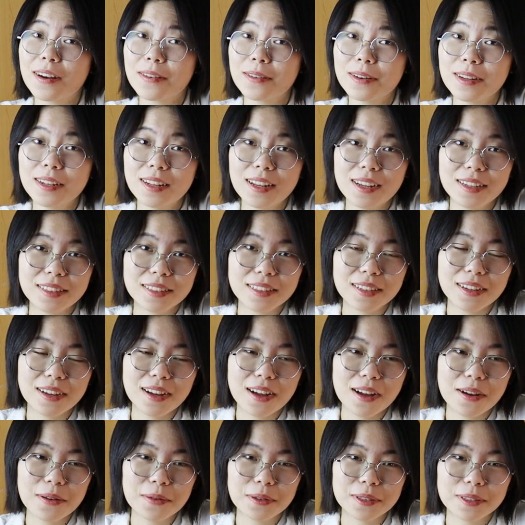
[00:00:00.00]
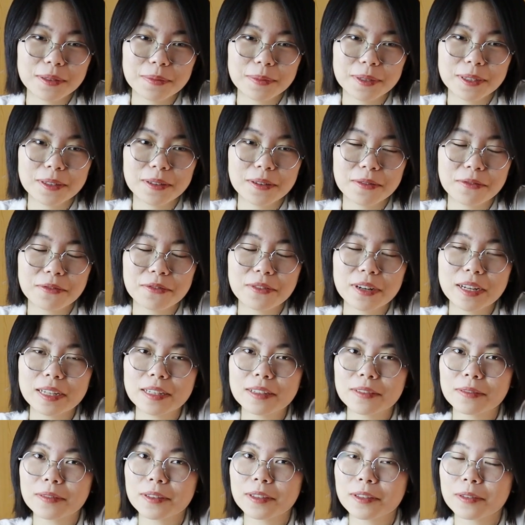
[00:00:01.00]
I realized that I was a bit afraid
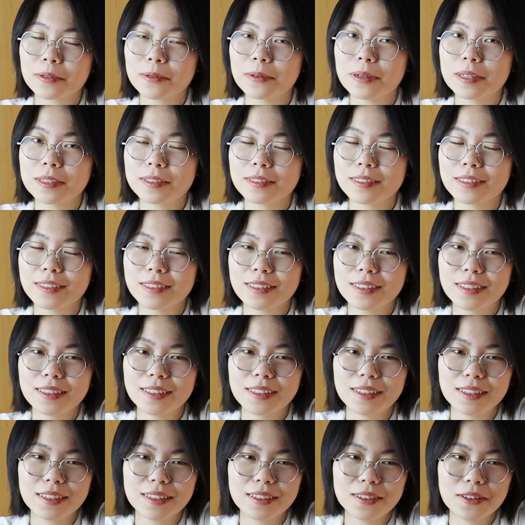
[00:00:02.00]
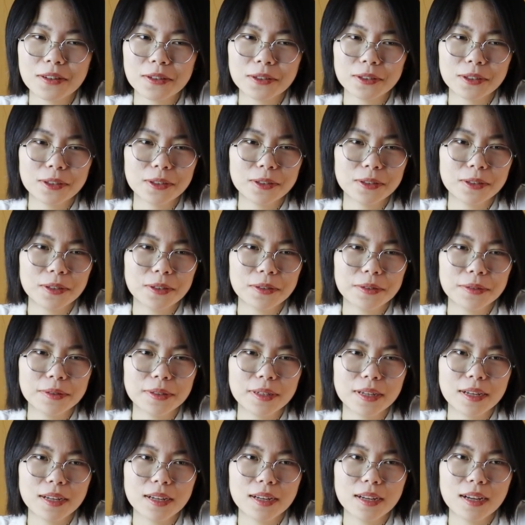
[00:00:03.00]
of this question, and I also know
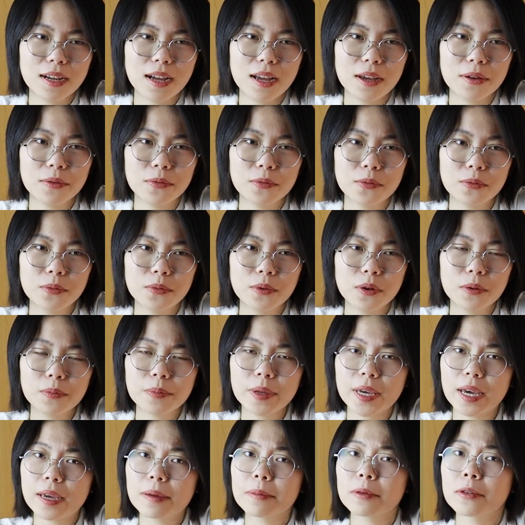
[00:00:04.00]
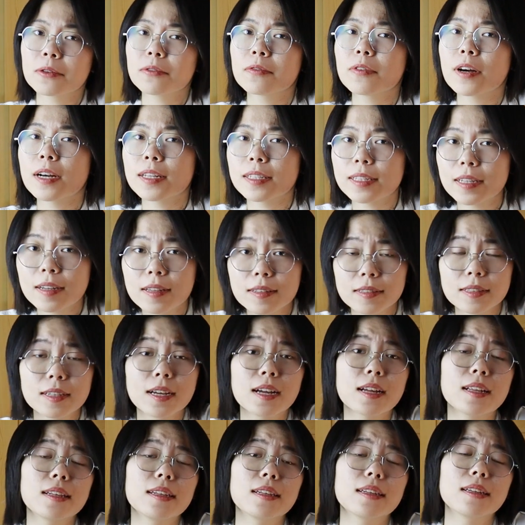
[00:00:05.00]
that I won't be able to find the answer
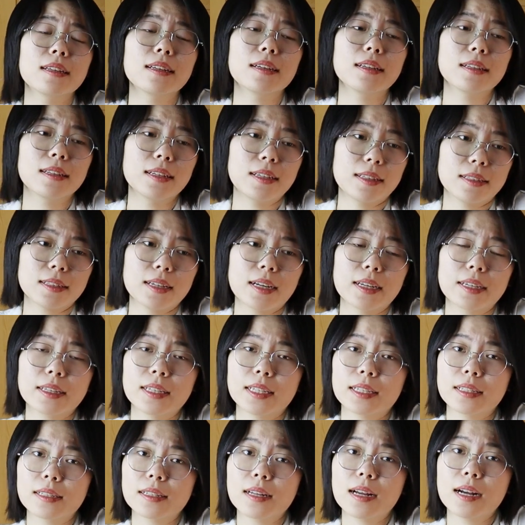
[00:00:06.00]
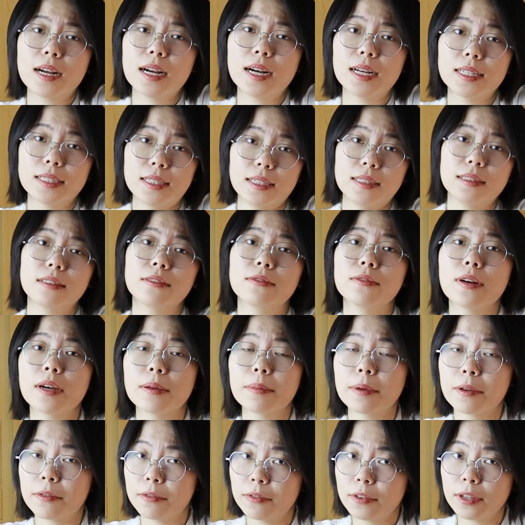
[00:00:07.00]
unless I can identify
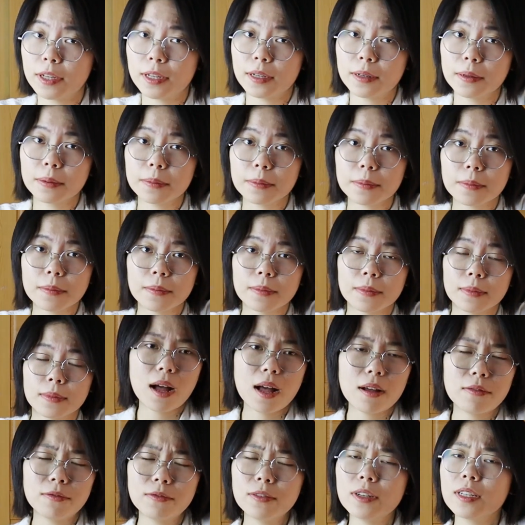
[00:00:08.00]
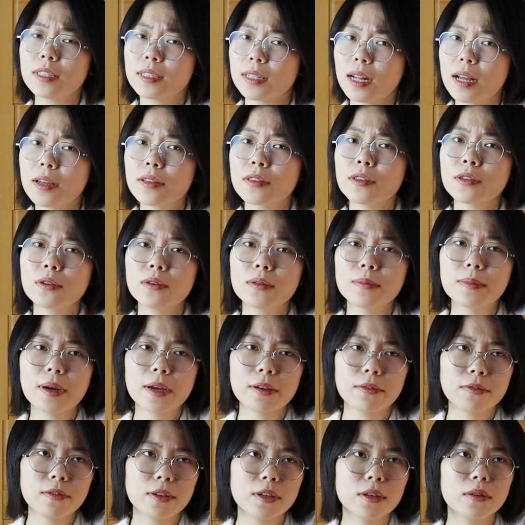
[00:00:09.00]
my fear. At first, I thought
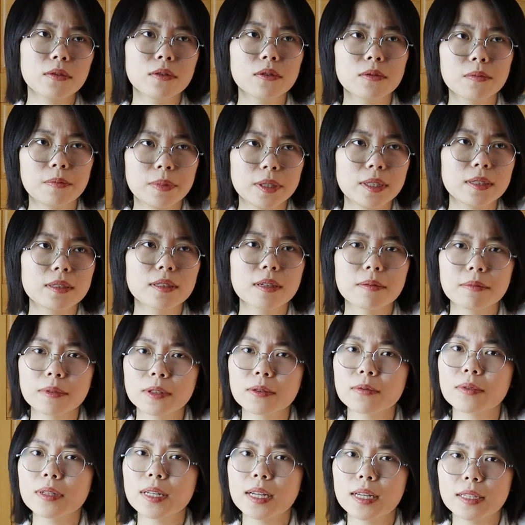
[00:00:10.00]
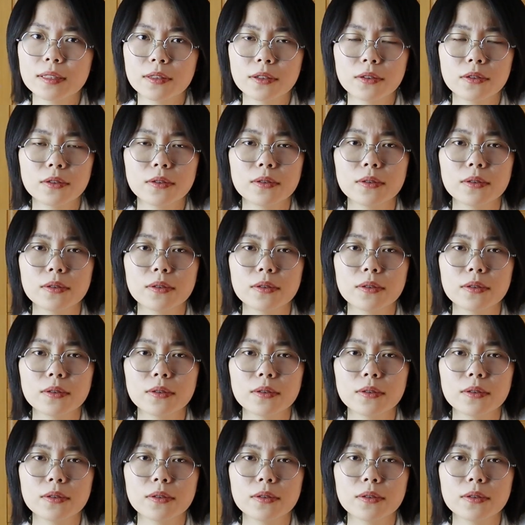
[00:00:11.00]
my fear would be something related